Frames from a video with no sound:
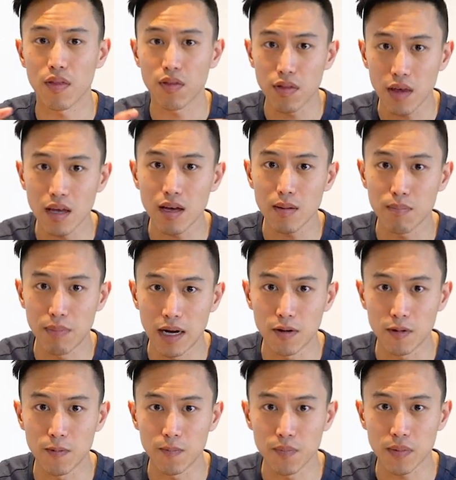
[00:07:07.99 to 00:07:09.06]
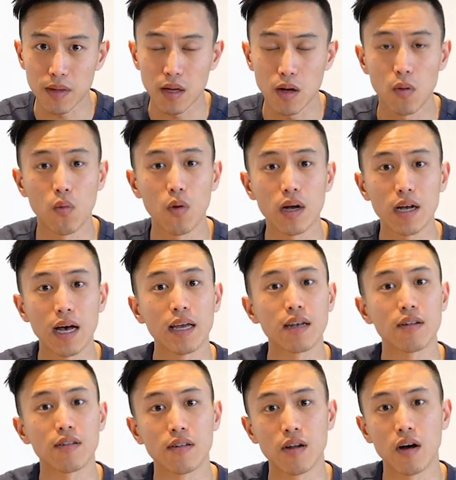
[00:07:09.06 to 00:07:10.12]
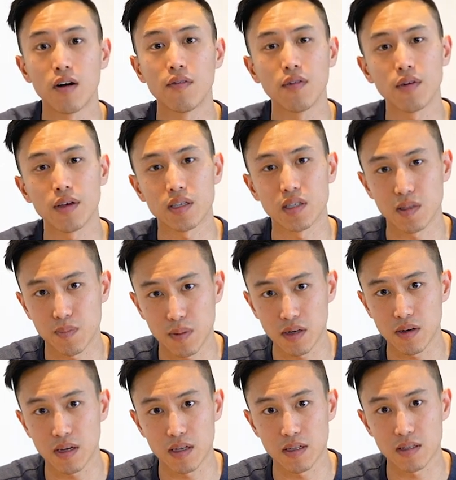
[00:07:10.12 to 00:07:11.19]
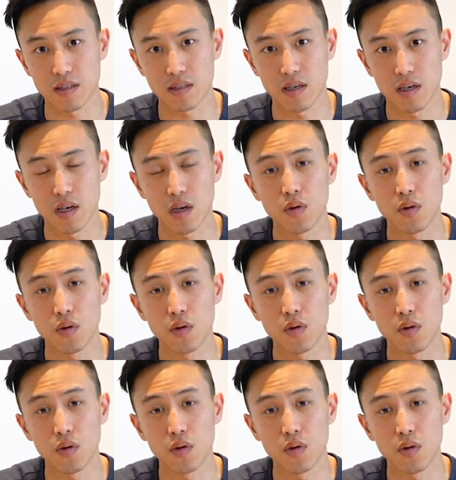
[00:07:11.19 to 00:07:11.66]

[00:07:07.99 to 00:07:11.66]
Think about what kind of novel experience